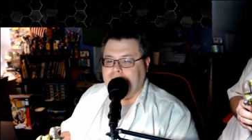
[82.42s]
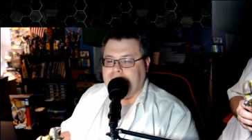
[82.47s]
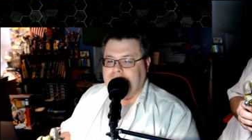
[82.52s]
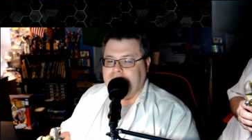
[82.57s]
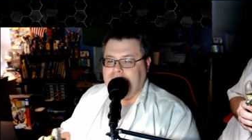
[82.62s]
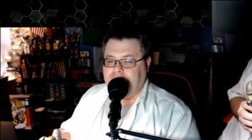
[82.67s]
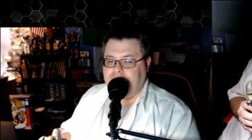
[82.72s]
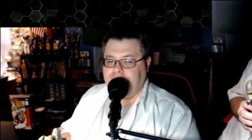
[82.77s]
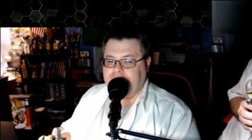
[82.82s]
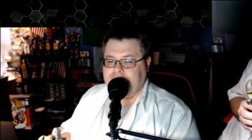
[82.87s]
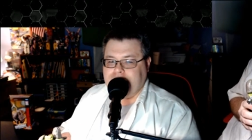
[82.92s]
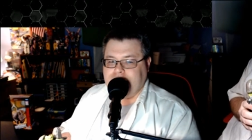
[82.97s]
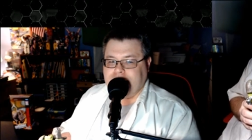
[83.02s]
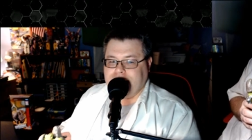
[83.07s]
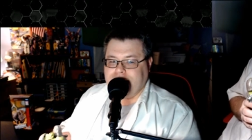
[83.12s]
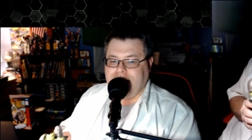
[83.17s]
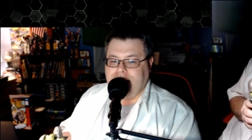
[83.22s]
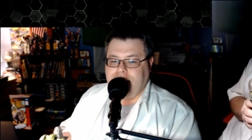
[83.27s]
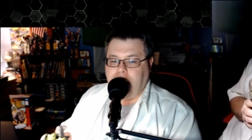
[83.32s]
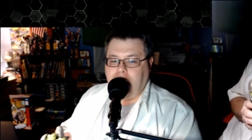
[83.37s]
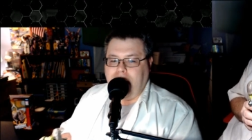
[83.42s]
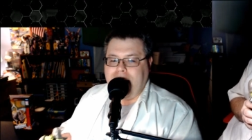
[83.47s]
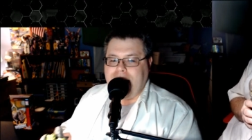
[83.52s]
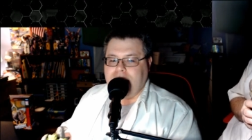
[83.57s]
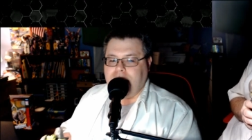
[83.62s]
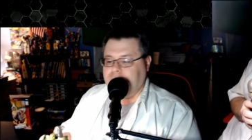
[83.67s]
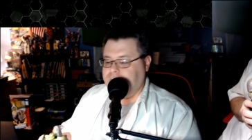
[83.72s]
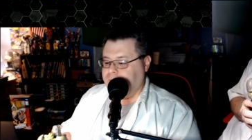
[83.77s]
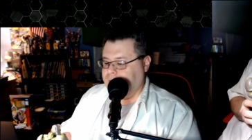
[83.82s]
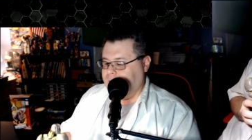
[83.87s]
here is the man
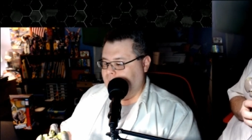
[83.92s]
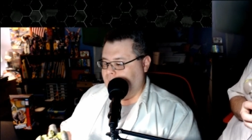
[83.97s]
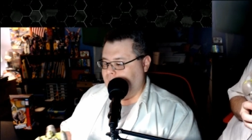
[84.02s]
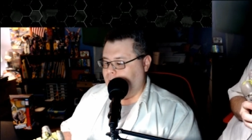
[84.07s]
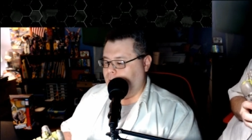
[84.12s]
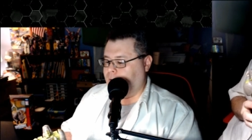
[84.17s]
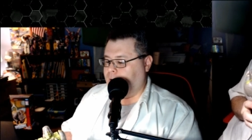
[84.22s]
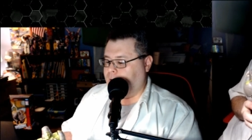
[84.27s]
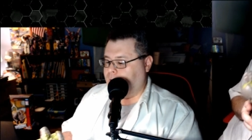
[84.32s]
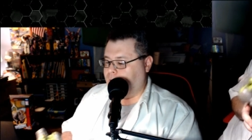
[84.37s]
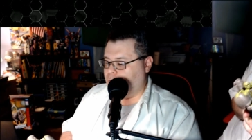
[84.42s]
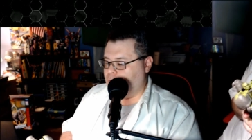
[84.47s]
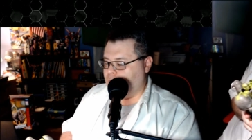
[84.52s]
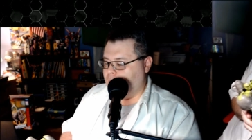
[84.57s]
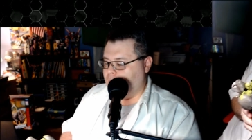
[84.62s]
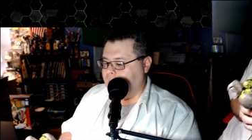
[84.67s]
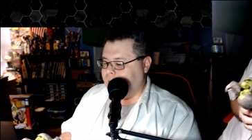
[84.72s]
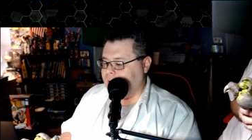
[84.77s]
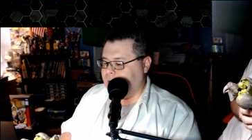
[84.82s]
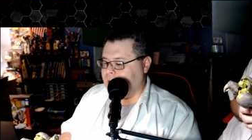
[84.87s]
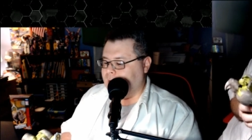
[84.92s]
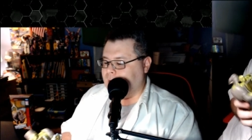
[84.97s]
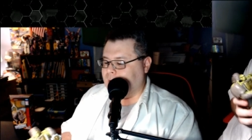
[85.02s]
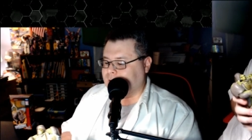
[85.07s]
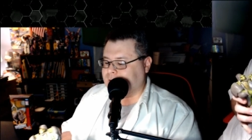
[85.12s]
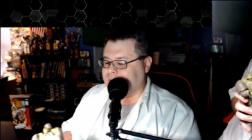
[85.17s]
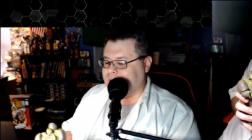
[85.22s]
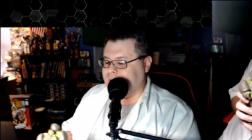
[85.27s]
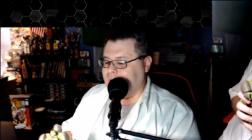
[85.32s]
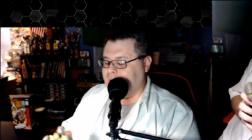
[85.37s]
of the hour,
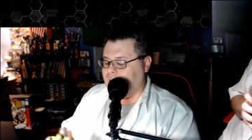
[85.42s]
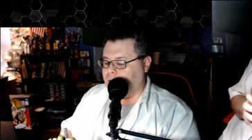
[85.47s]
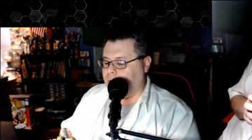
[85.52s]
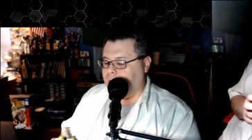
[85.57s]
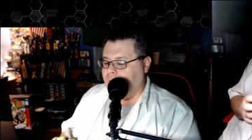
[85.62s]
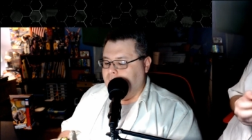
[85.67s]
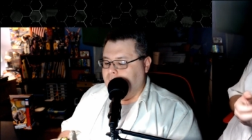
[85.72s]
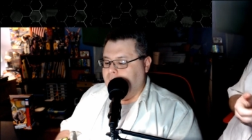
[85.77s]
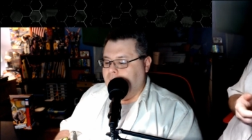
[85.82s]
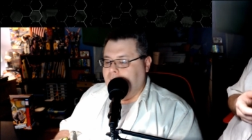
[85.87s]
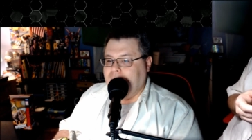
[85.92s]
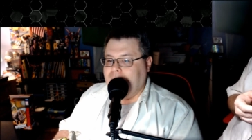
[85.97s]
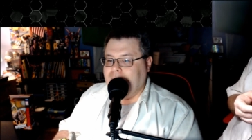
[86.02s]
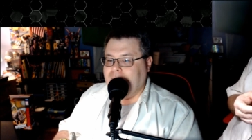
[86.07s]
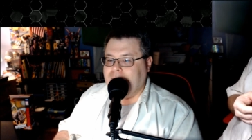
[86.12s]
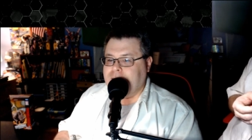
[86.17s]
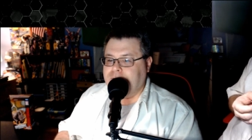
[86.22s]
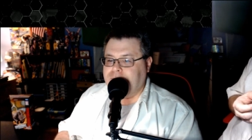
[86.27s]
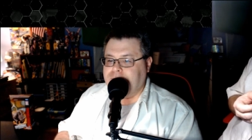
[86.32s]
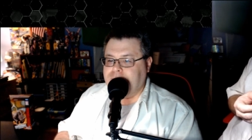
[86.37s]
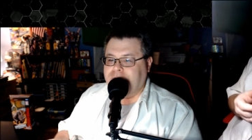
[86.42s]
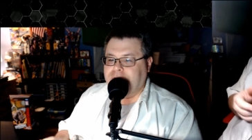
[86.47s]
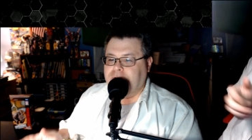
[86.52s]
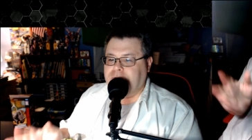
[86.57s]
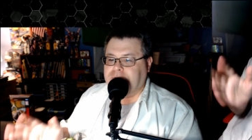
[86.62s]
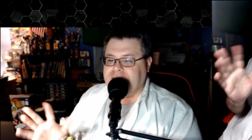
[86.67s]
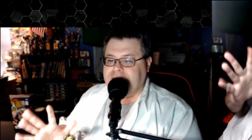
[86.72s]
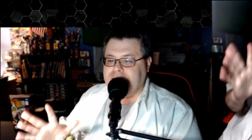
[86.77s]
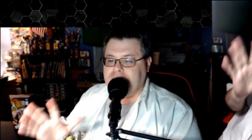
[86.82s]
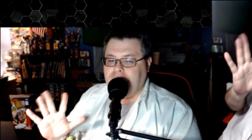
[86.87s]
Rhinox. Now, you've
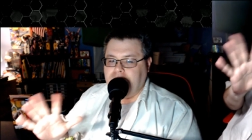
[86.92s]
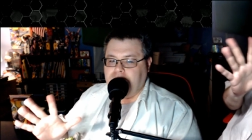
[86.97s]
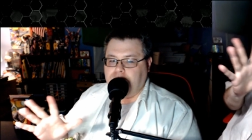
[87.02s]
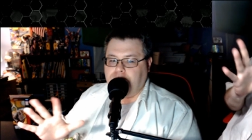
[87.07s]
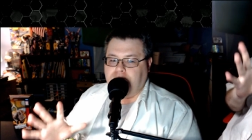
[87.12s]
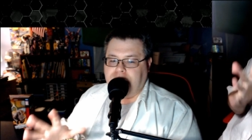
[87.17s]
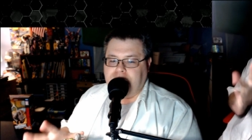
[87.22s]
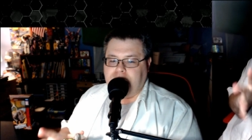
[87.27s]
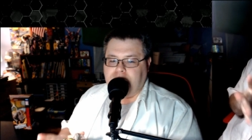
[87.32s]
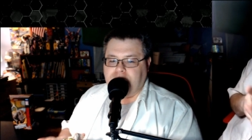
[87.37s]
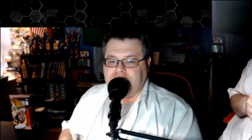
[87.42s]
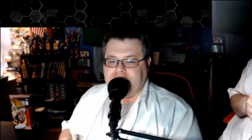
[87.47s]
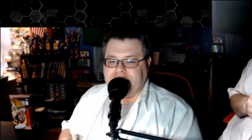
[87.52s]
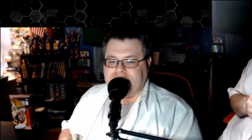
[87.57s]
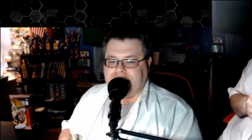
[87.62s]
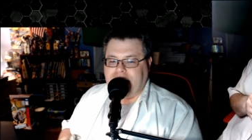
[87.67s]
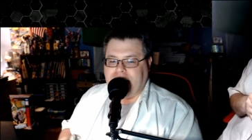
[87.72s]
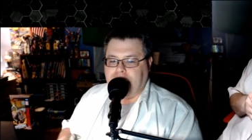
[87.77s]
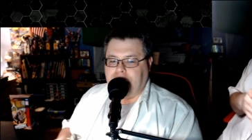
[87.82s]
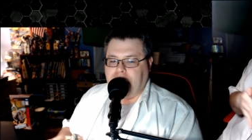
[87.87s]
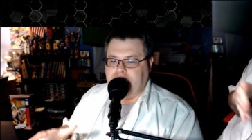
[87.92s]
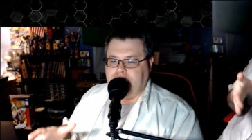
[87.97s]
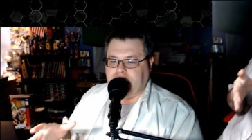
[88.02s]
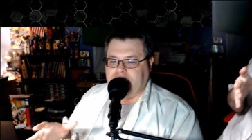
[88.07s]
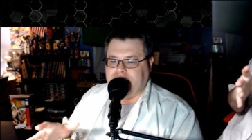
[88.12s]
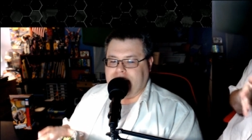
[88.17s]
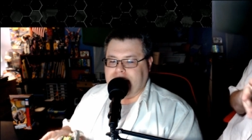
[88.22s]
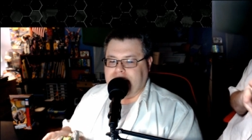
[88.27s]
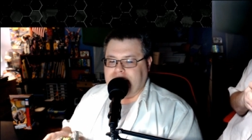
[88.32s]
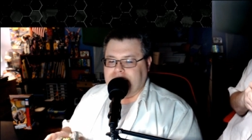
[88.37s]
seen other reviewers, because a couple of people did
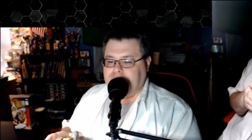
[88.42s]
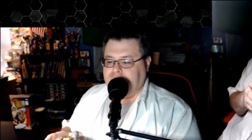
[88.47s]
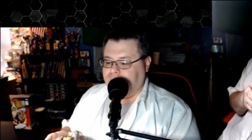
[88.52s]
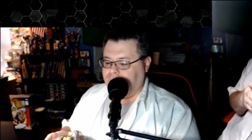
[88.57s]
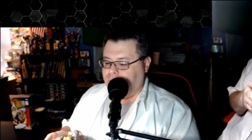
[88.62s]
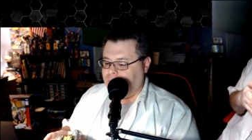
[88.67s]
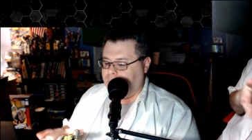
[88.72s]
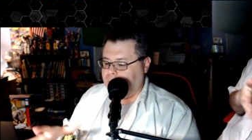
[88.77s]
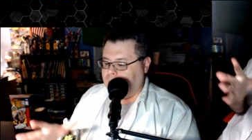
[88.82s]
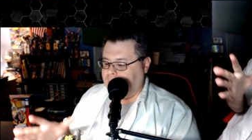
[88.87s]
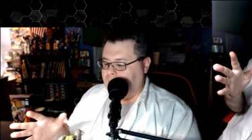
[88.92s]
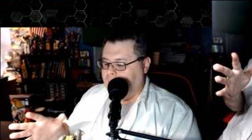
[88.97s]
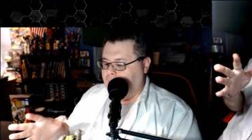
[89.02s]
get this before me.